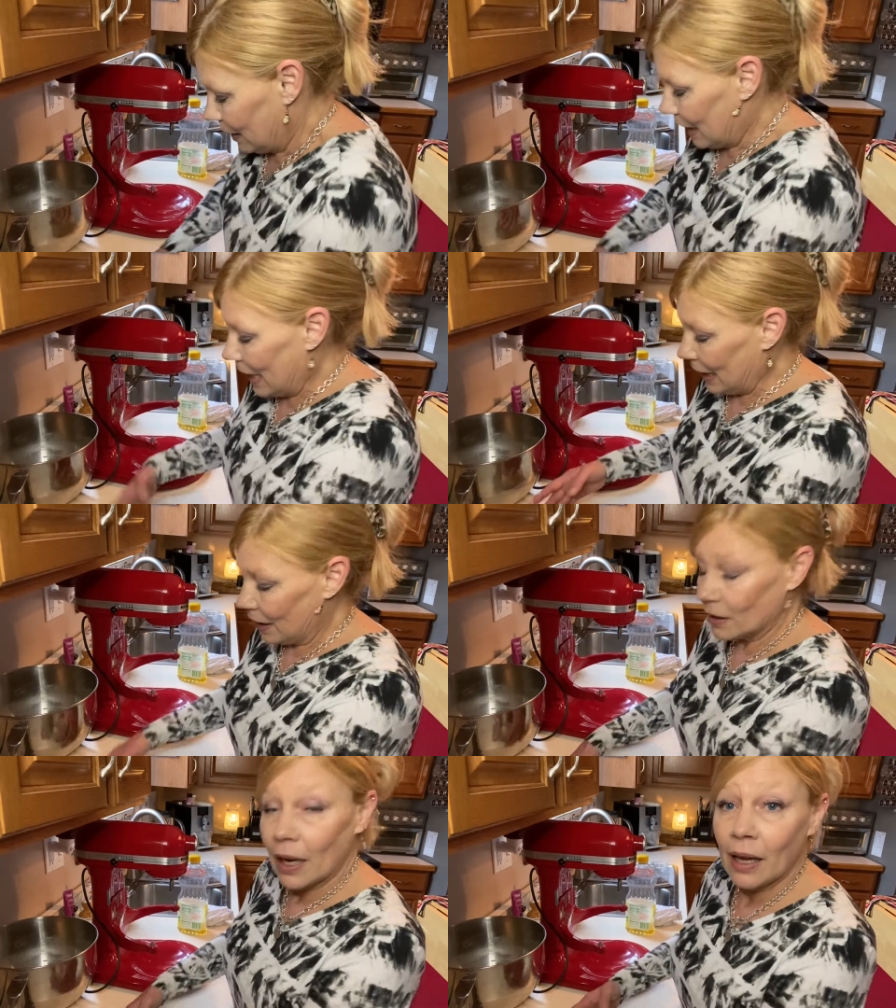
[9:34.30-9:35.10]

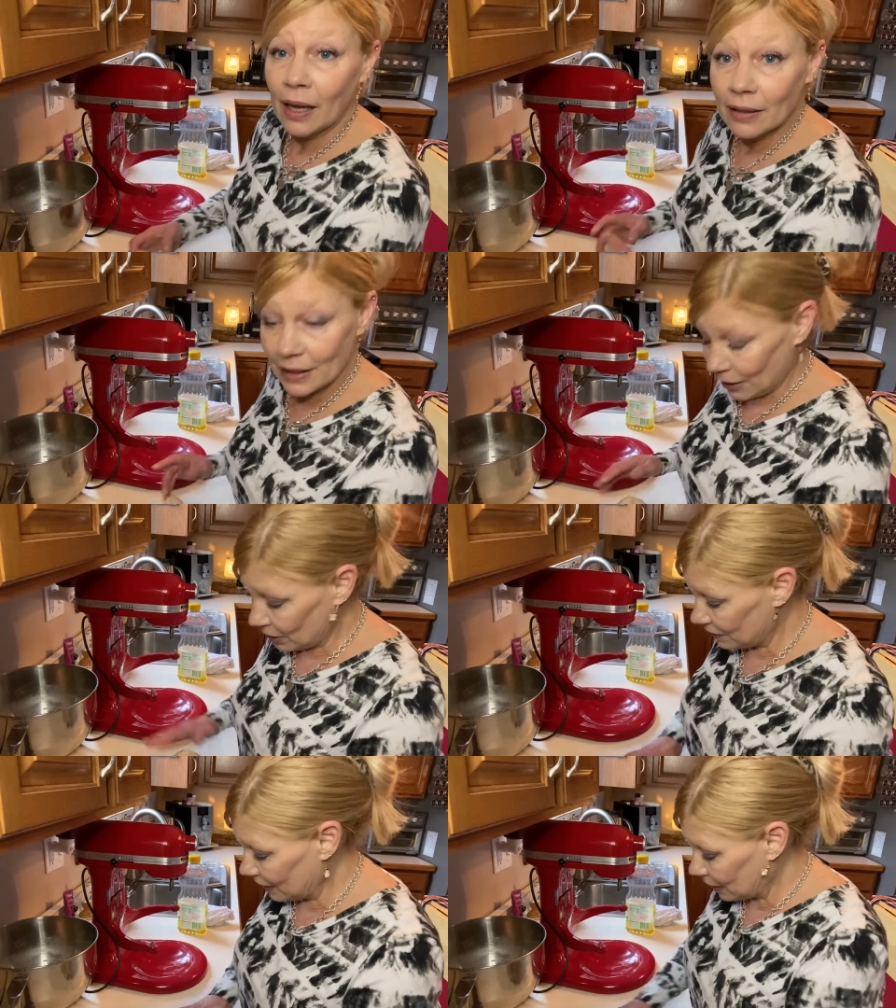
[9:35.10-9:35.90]
And now I
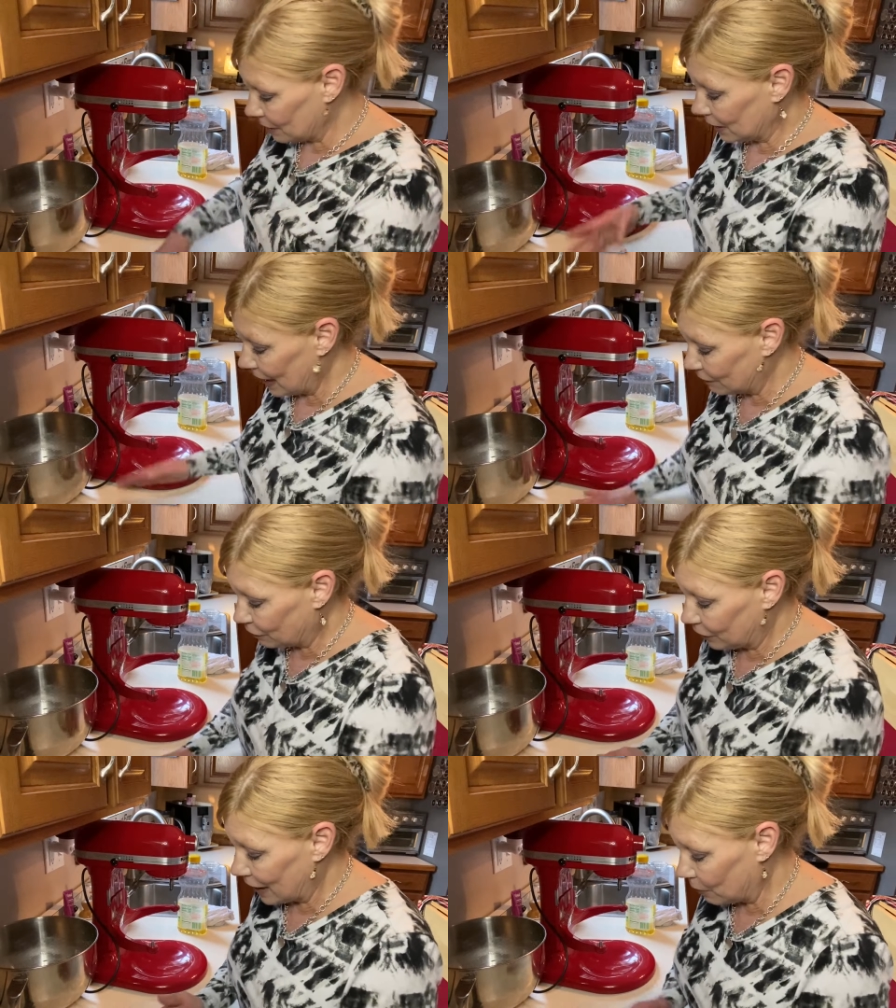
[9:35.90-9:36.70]
think I can add
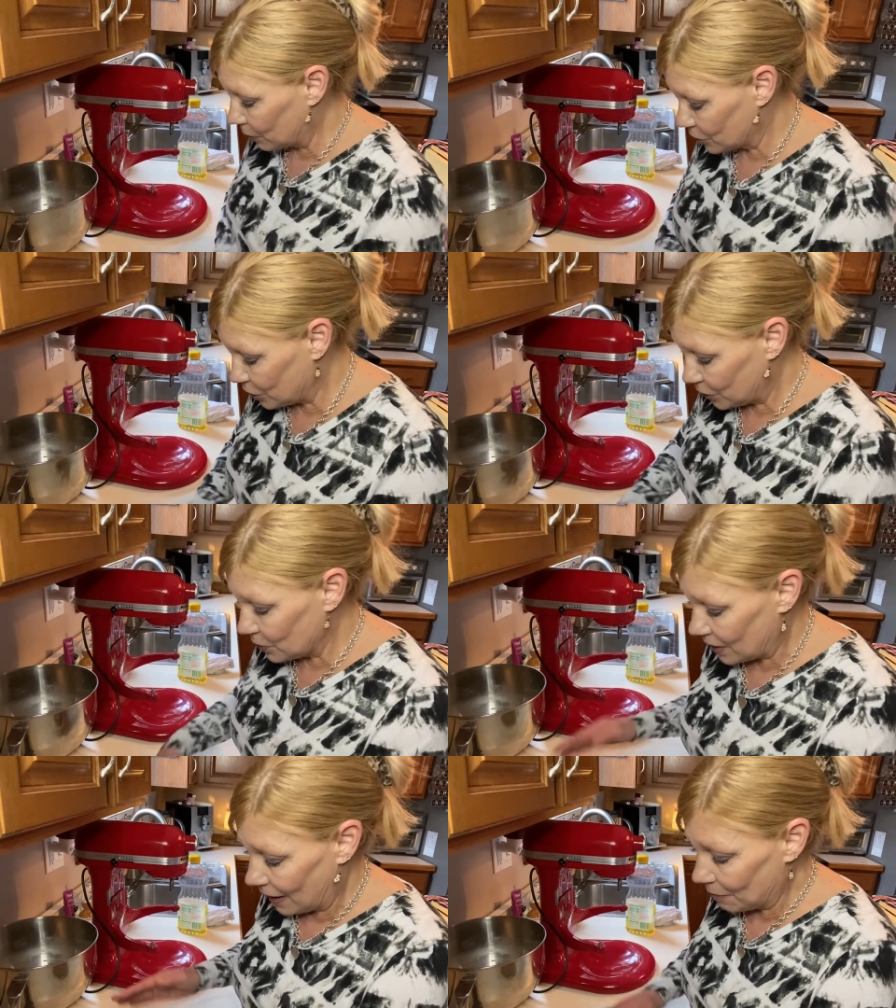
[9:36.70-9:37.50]
flour to
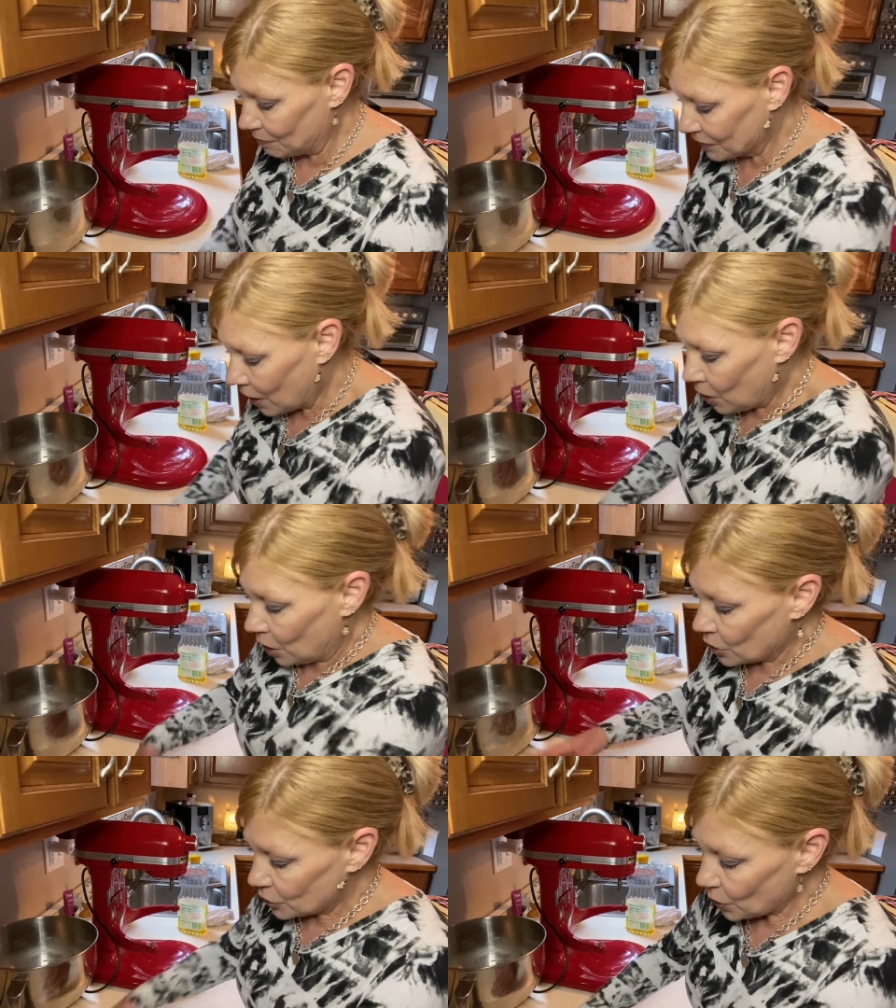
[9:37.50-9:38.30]
that.
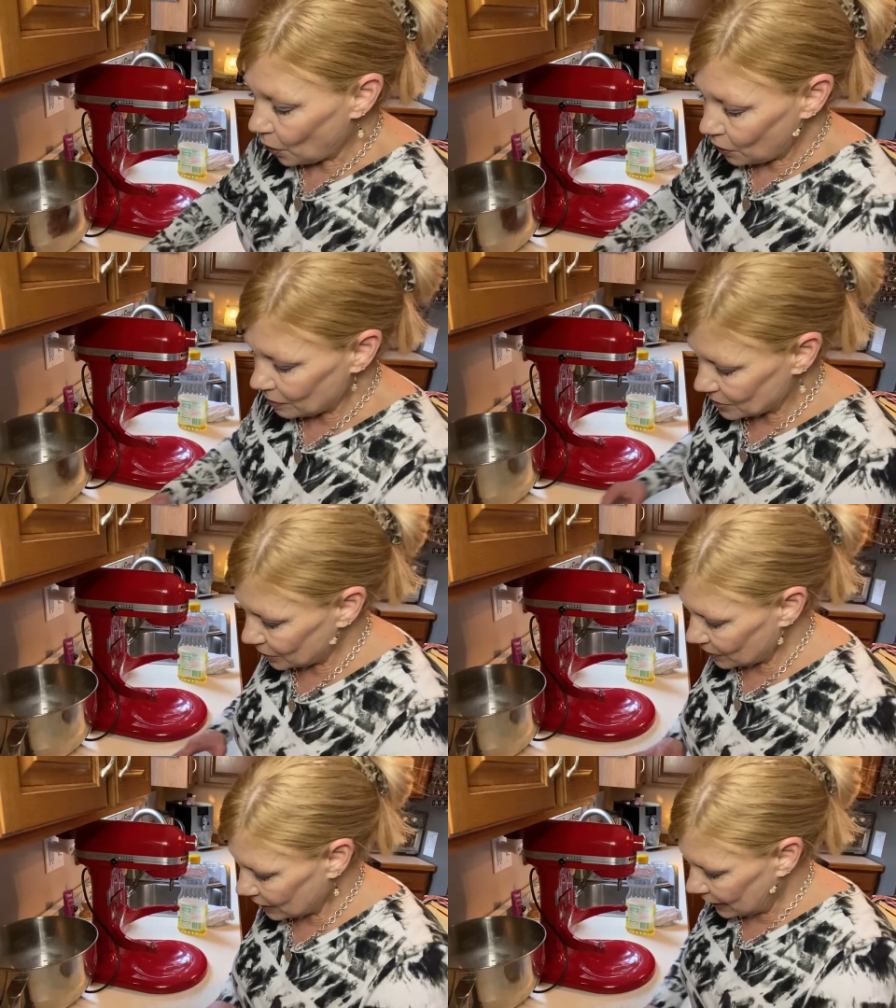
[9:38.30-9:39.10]
So all I'm
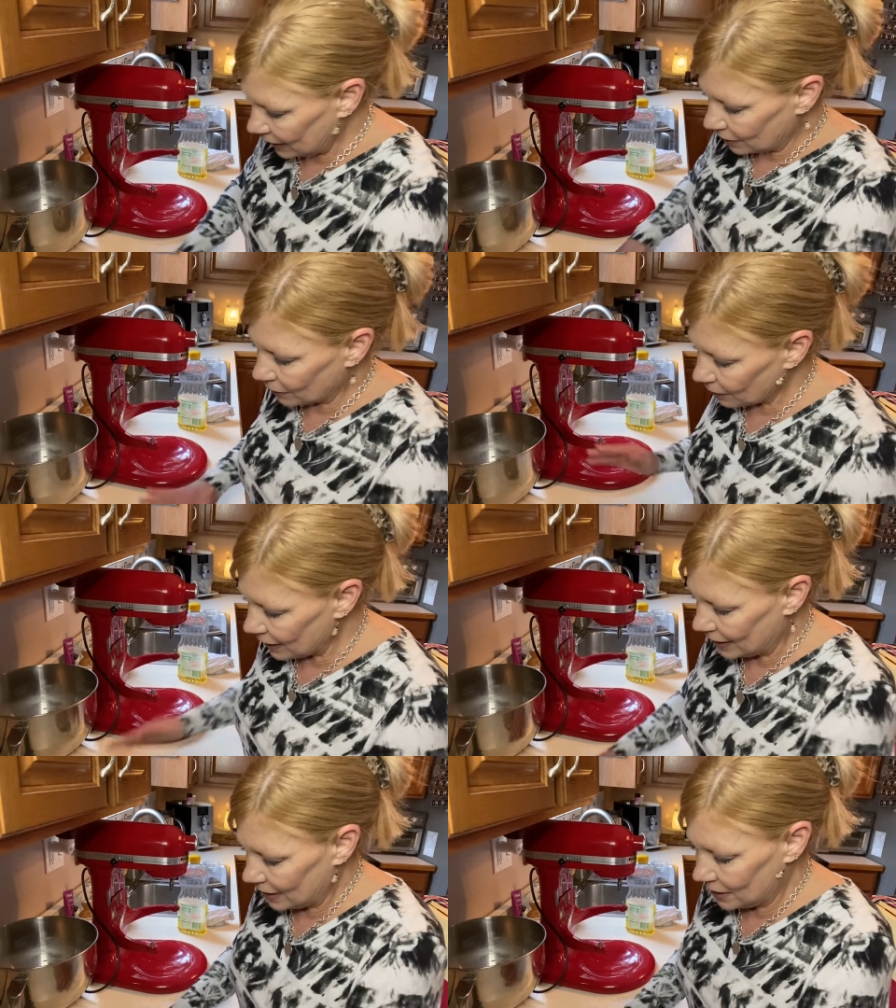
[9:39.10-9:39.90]
doing here
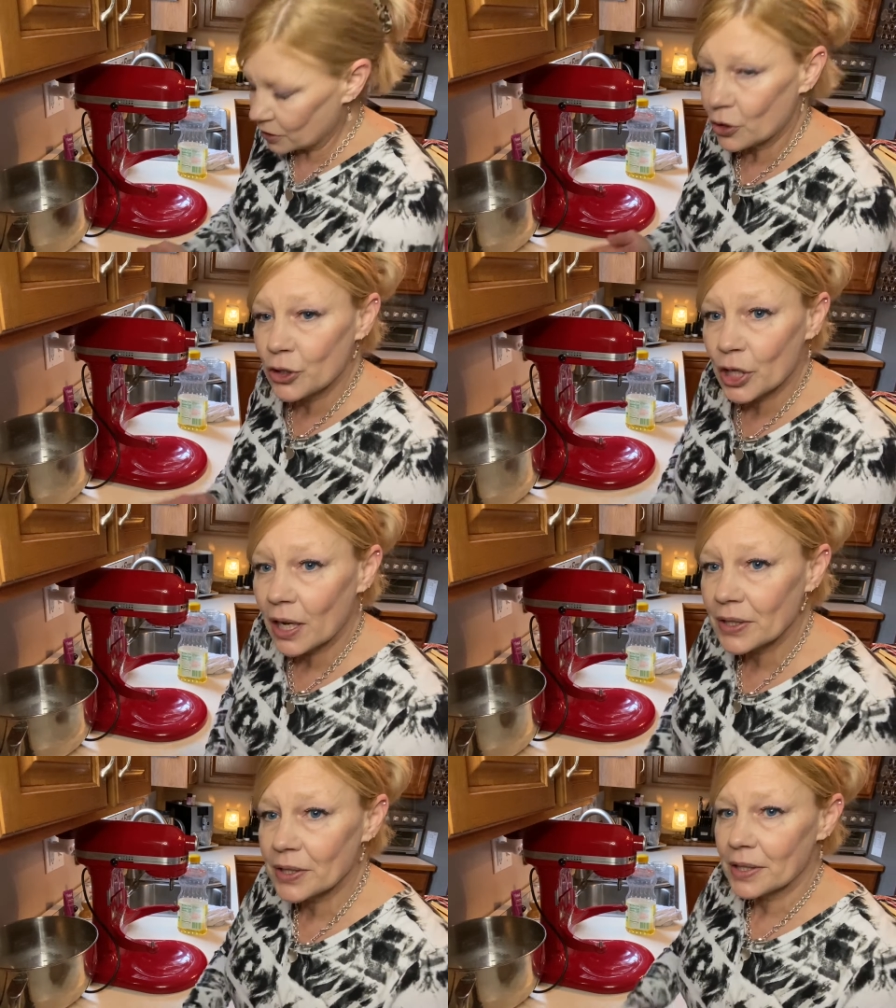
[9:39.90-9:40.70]
is
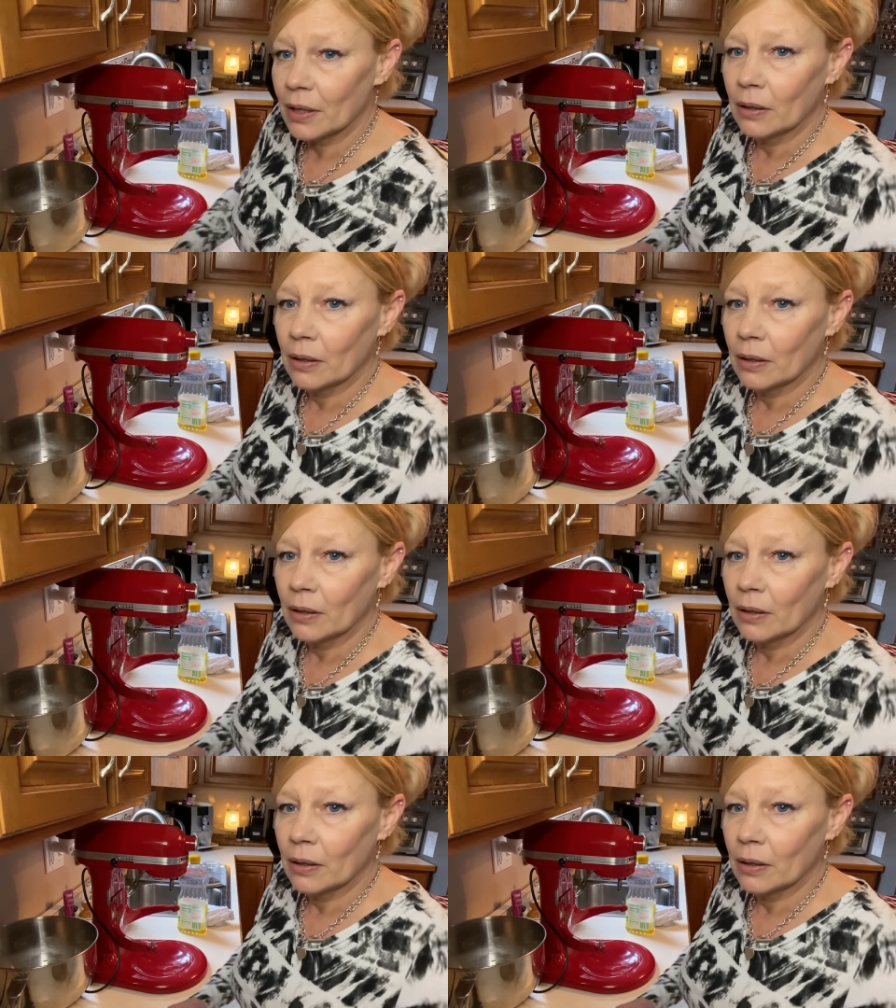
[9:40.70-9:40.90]
just